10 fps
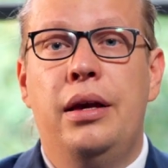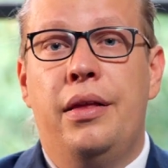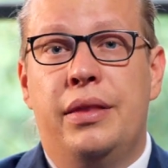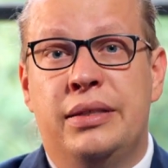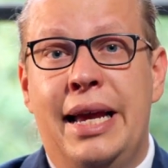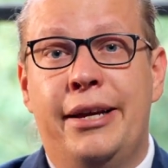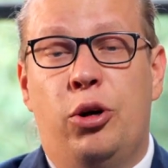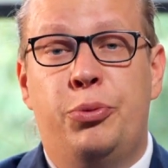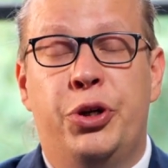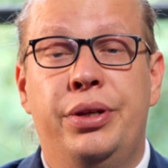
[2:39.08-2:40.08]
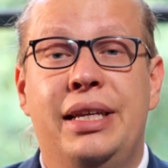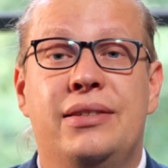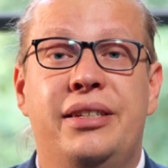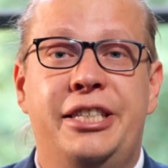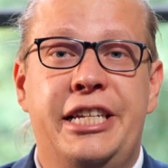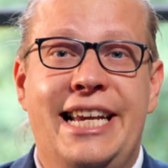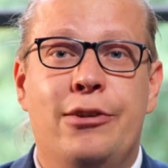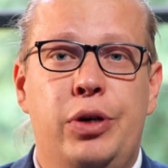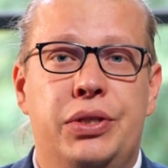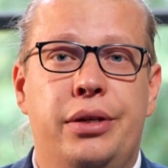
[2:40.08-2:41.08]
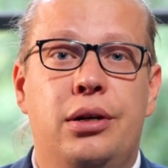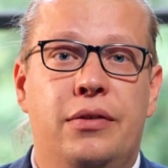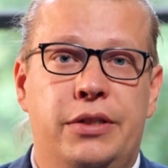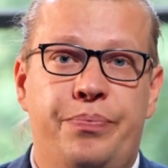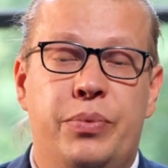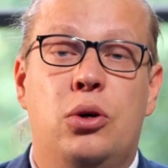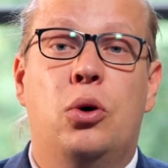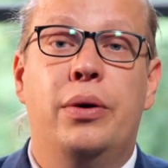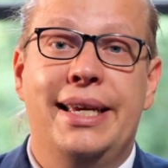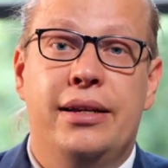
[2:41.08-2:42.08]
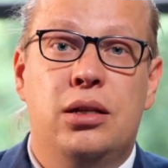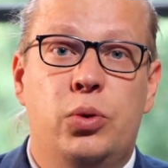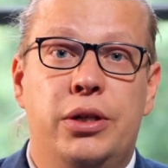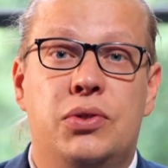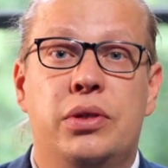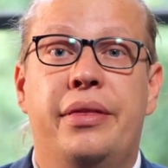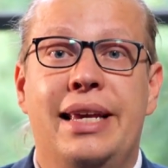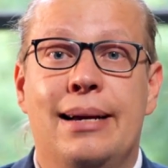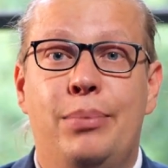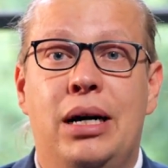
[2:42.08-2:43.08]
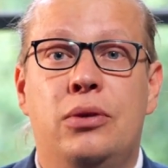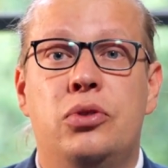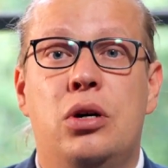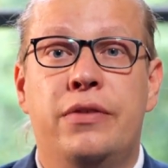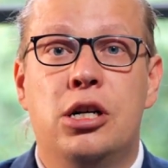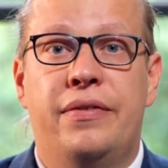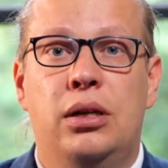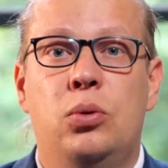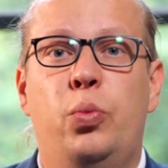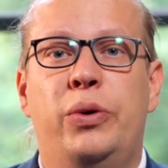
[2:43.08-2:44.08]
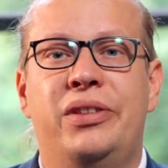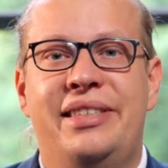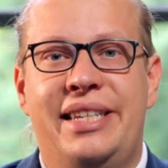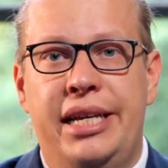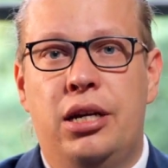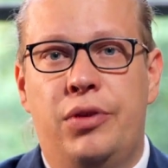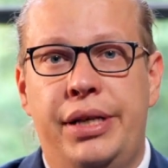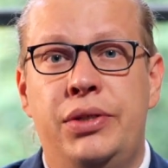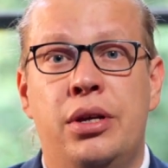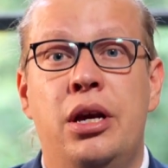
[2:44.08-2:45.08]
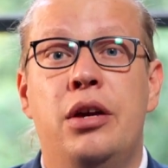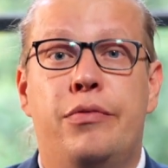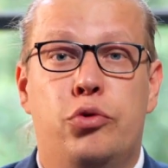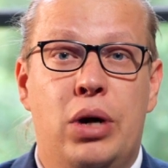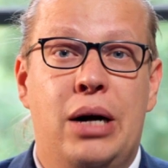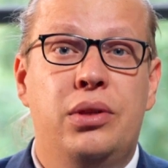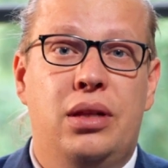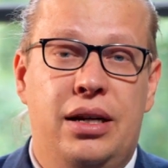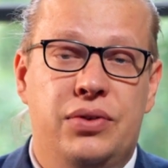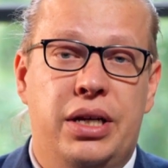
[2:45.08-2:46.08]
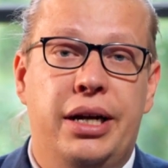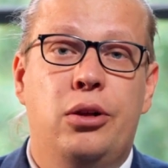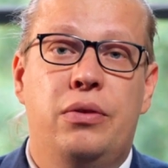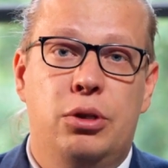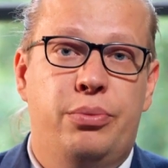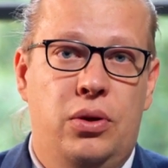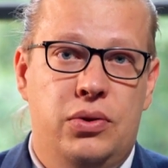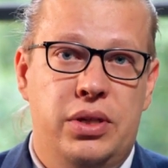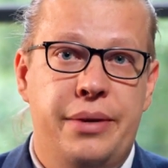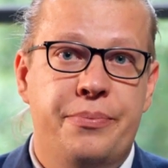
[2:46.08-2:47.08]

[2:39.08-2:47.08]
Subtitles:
The second option is a decrease in cover, or in other words, the amount of cover will decrease throughout the life cycle of your policy.